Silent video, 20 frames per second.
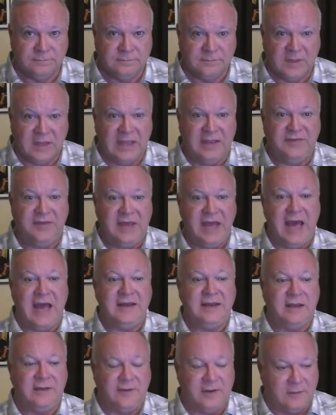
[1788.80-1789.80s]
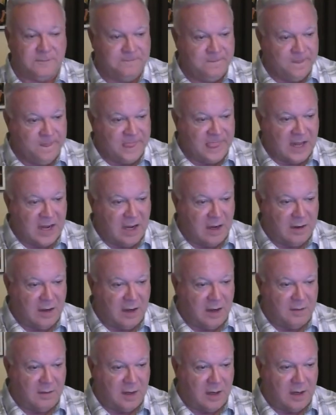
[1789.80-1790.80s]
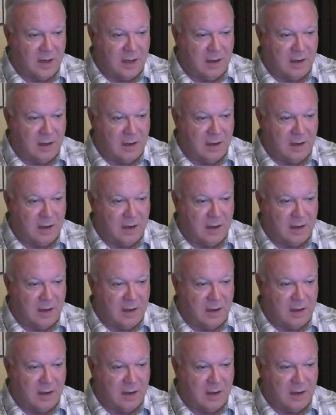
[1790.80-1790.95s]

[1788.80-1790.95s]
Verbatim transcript: in the idea that a, a,